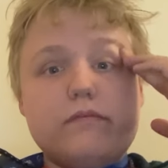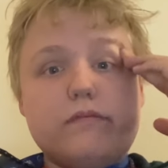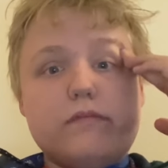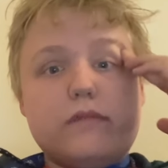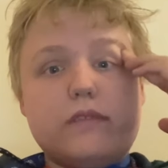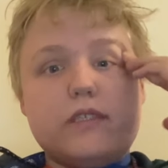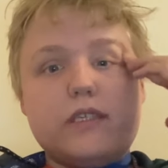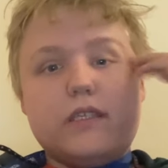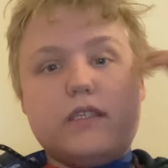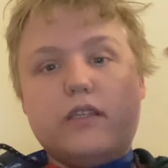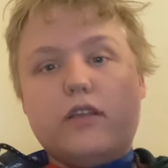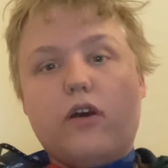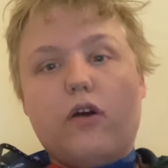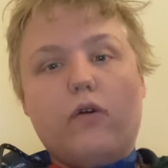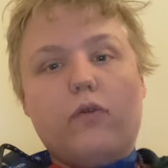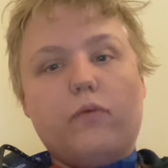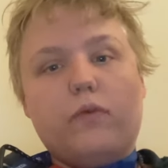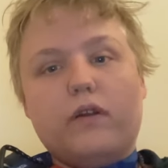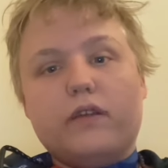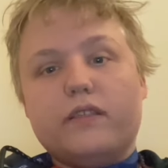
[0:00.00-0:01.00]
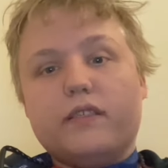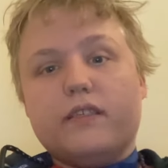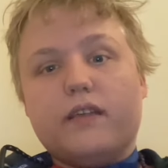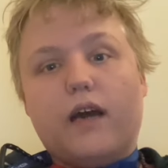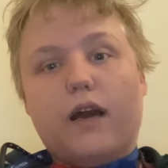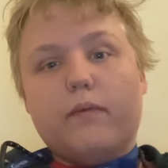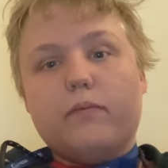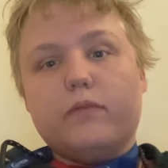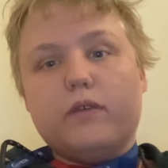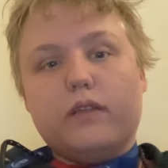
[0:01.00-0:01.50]
just know when it's
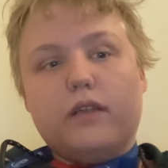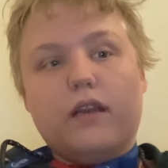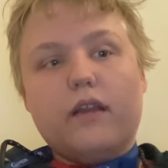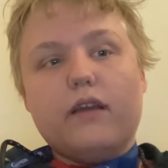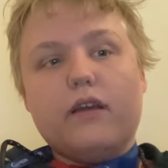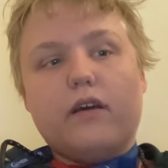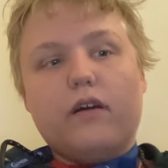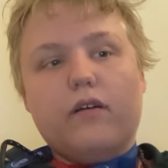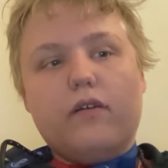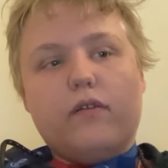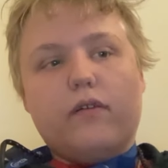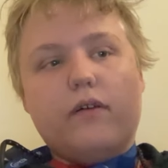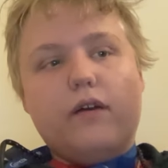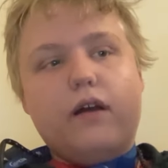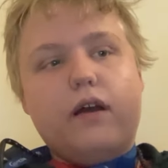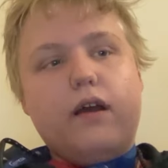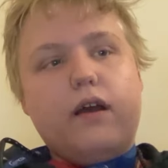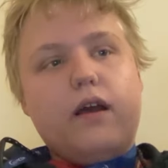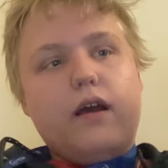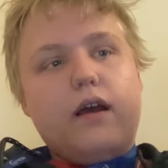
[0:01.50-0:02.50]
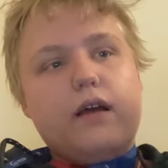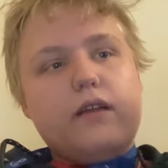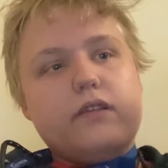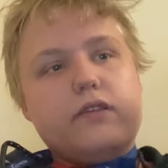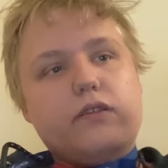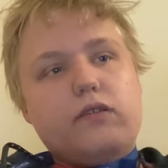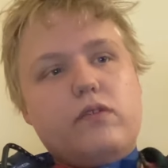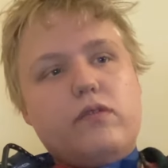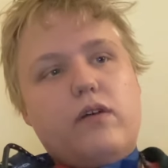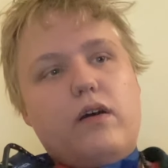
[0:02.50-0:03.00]
time to let it go. And
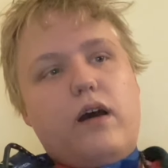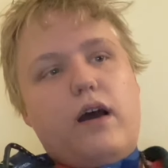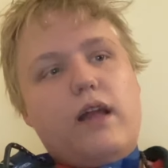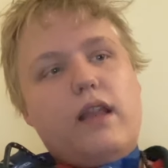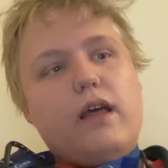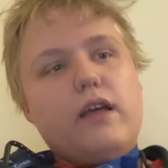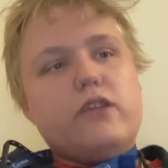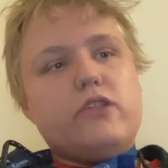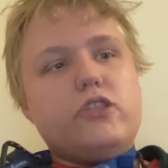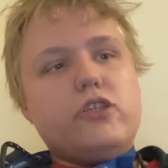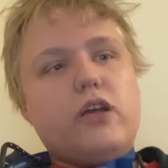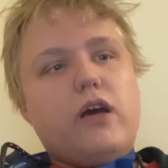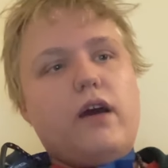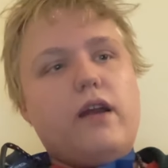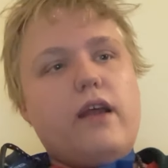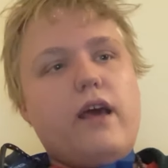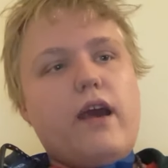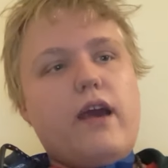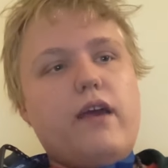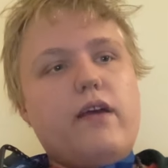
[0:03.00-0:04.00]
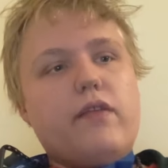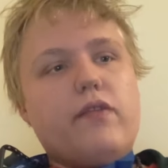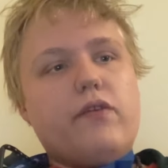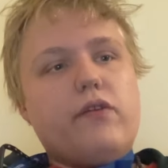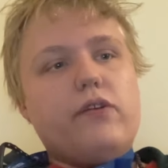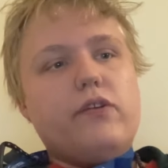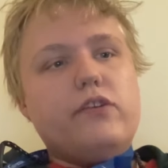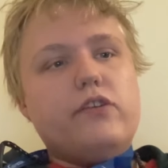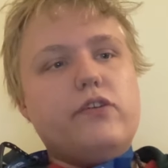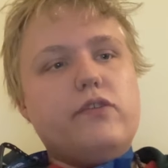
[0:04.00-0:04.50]
so I like John 8
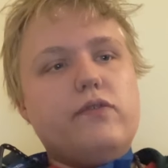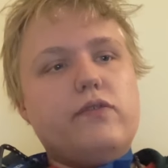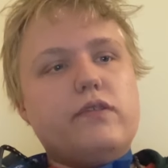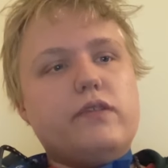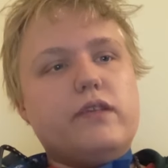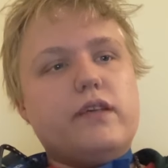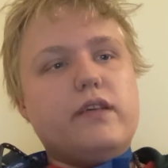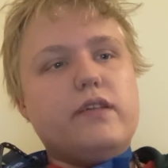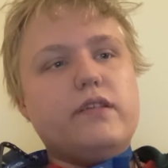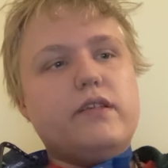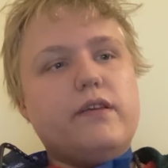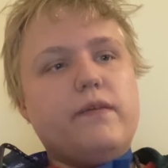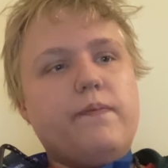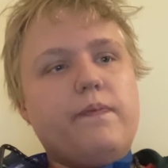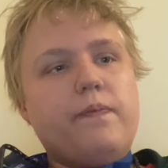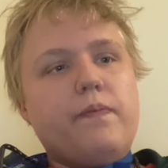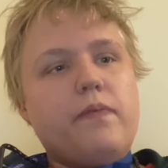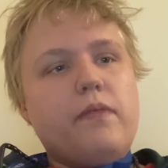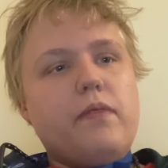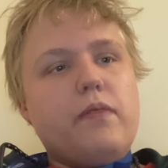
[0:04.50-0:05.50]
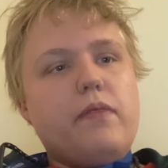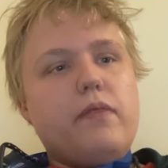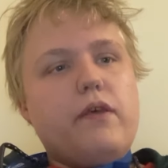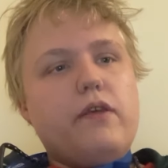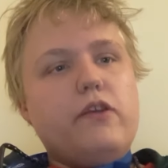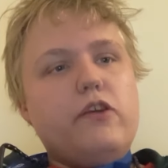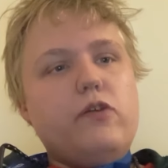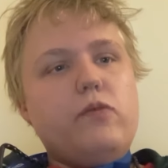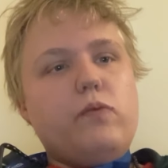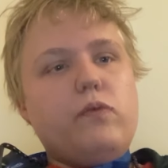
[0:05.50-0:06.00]
32. It says,
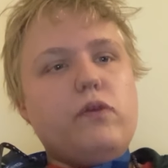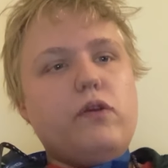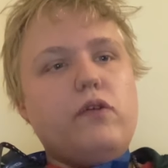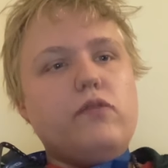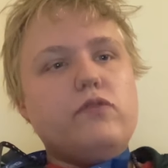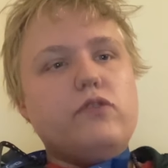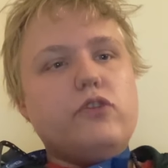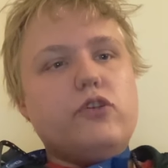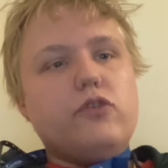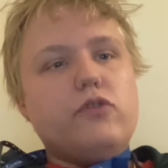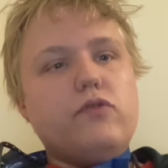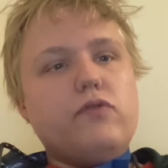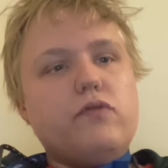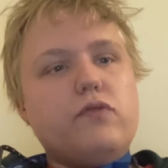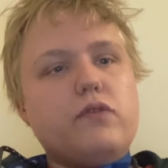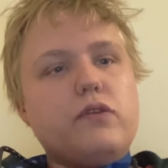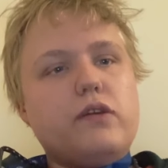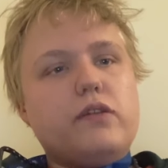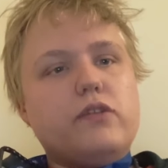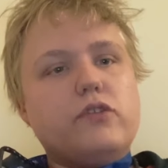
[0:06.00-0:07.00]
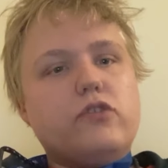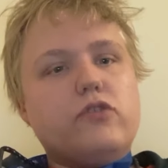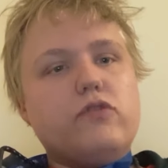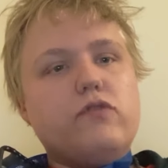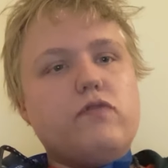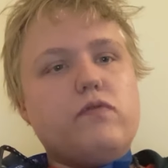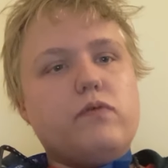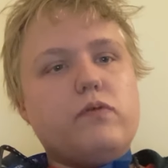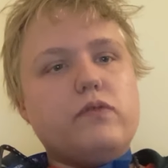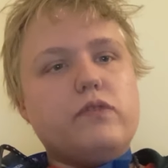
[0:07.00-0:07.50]
Then you will know the truth, and the
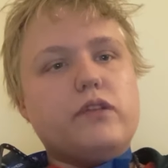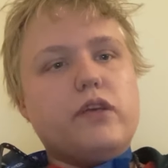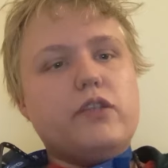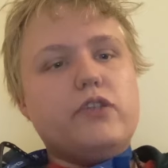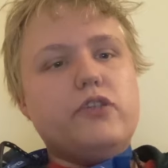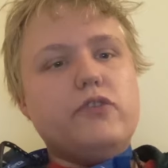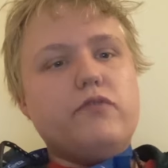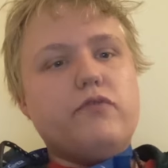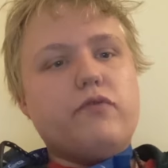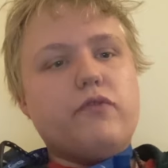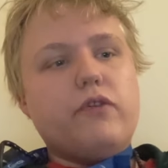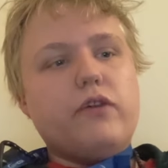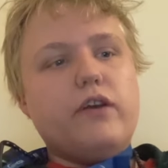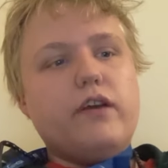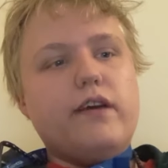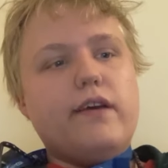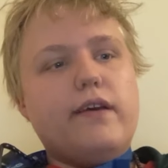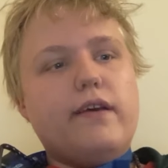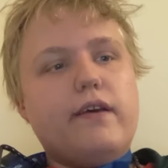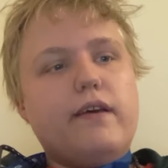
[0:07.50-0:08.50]
truth will set you free.